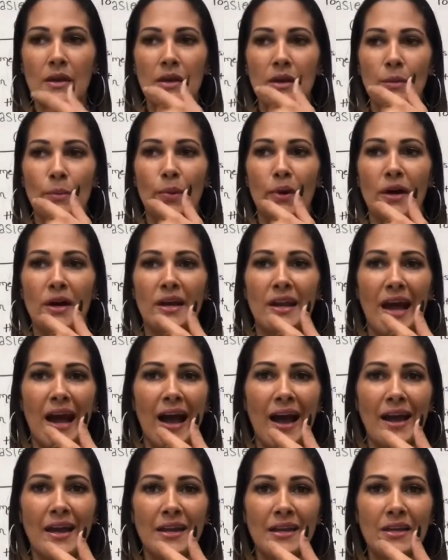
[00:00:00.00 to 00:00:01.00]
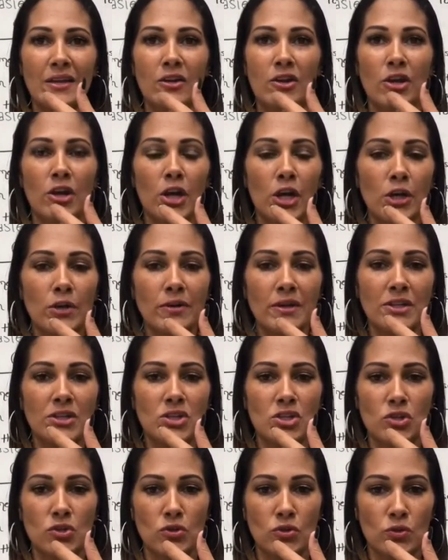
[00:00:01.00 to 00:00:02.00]
But I encourage
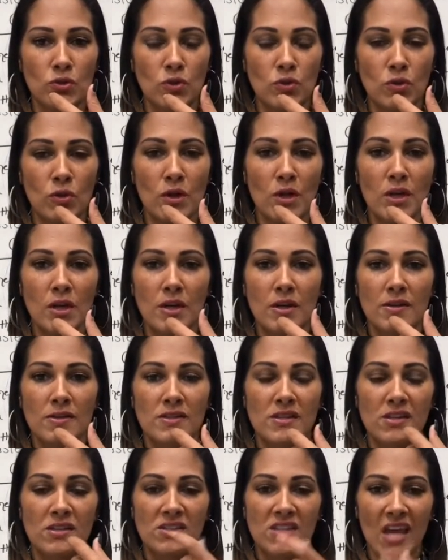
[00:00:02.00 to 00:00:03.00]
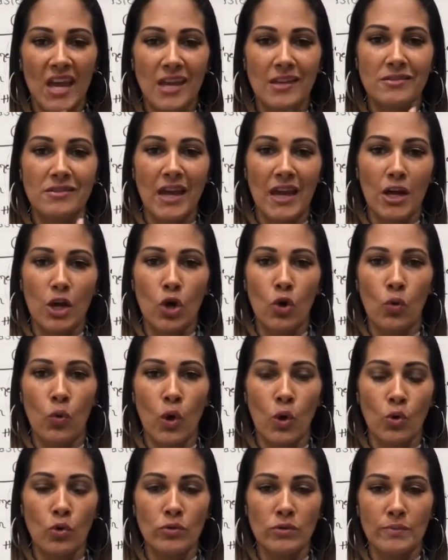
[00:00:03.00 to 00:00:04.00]
you to take that
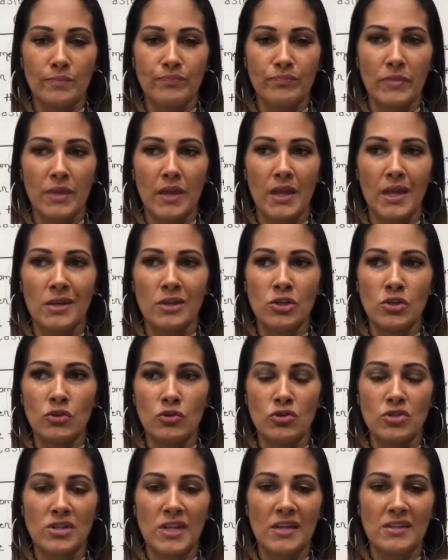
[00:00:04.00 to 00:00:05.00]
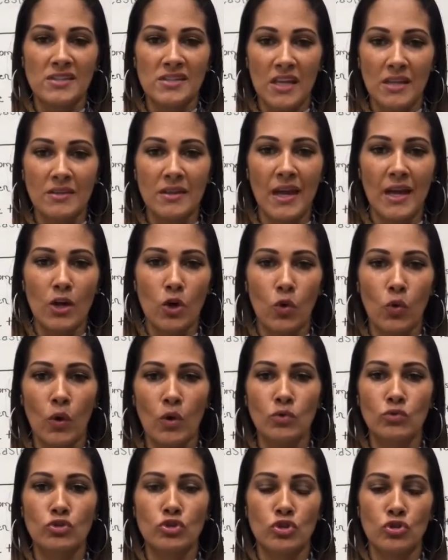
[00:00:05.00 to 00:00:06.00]
quote and send that
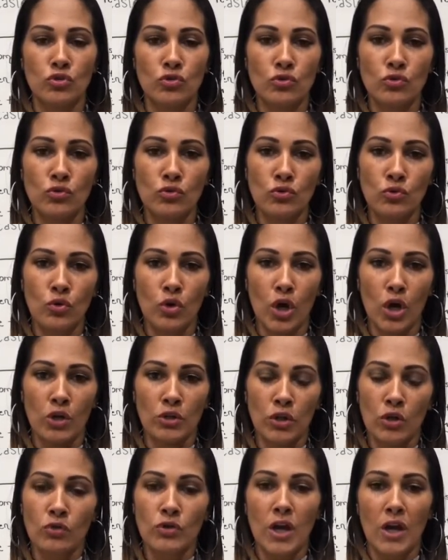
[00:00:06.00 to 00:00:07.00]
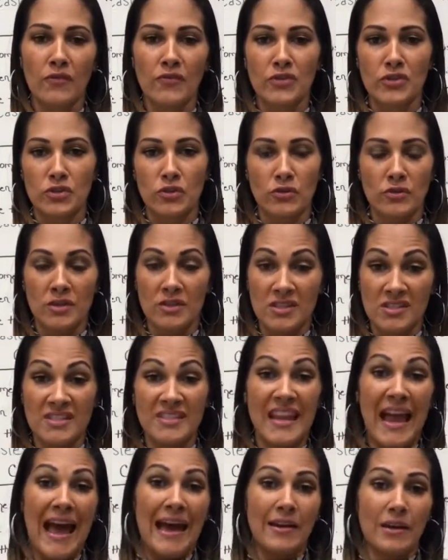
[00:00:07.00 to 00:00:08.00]
quote to a loan officer that's
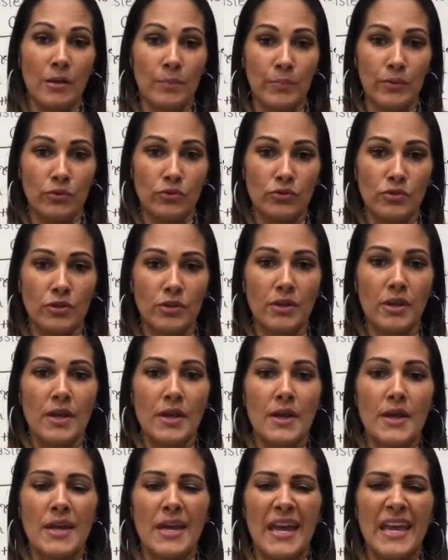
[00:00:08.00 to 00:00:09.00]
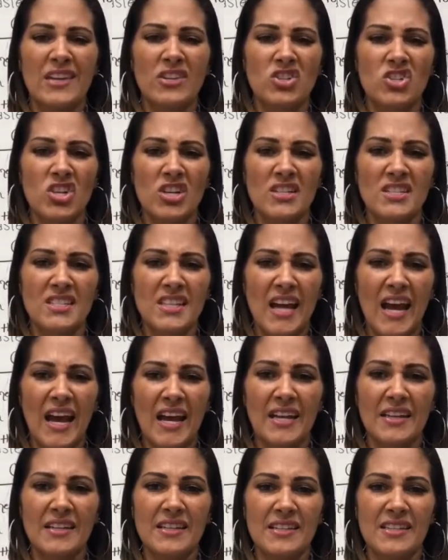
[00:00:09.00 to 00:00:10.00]
not a builder, and just
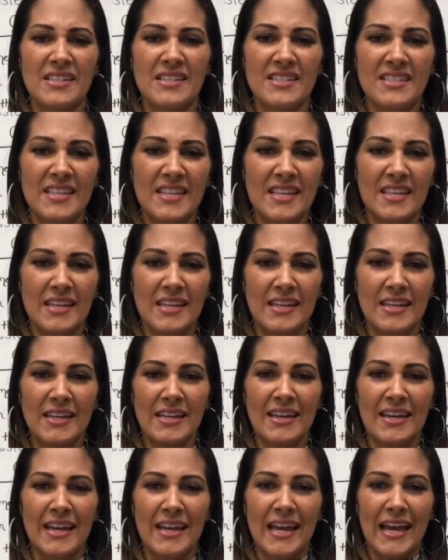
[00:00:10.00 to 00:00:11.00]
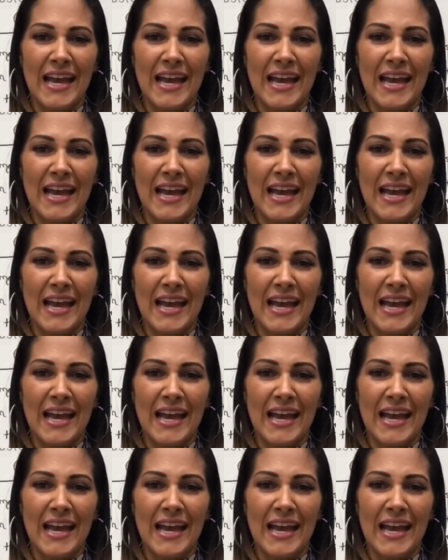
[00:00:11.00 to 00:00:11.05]
kind of see